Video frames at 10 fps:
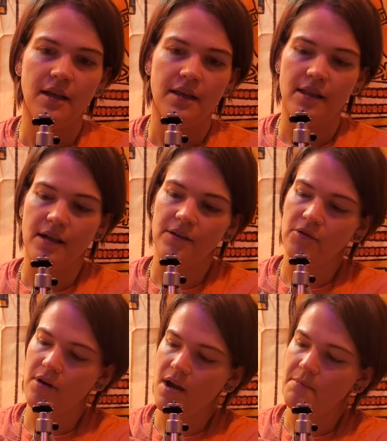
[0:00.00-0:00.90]
that
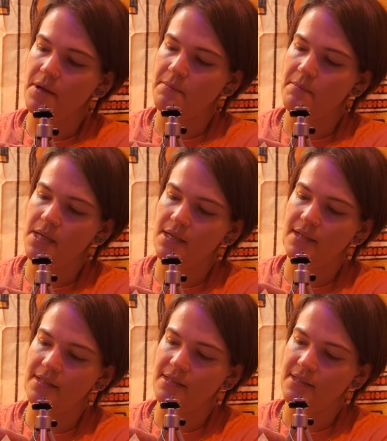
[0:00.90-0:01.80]
crop up
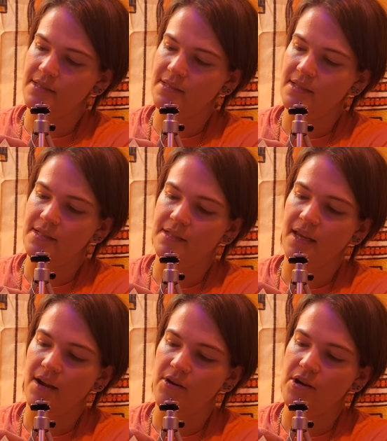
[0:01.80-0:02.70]
because these
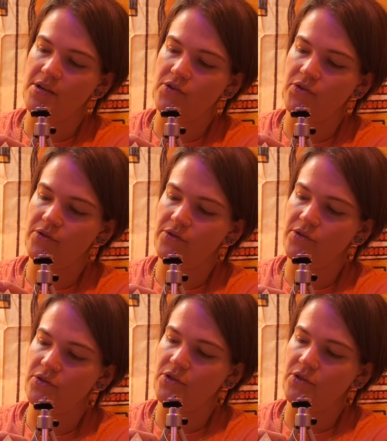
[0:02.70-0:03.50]
characters